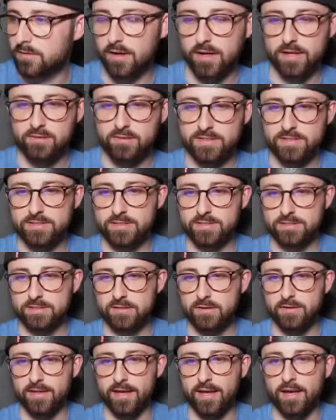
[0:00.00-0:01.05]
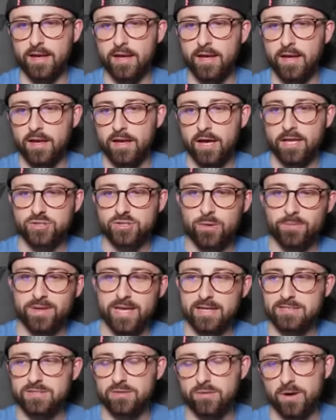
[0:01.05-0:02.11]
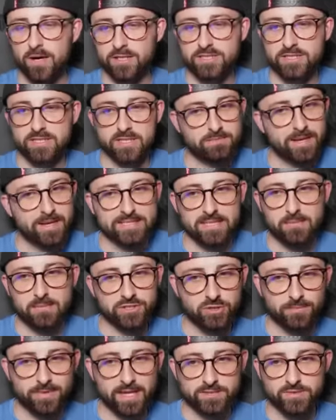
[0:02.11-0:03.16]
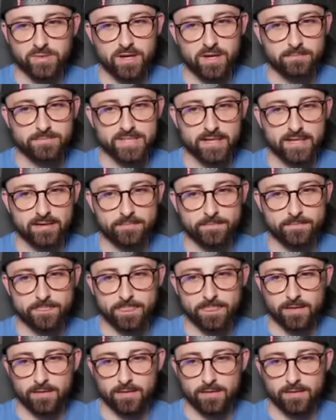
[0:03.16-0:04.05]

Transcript: No, Christensen's not on there. Tomiyasu, it depends how much Tomiyasu comes in at.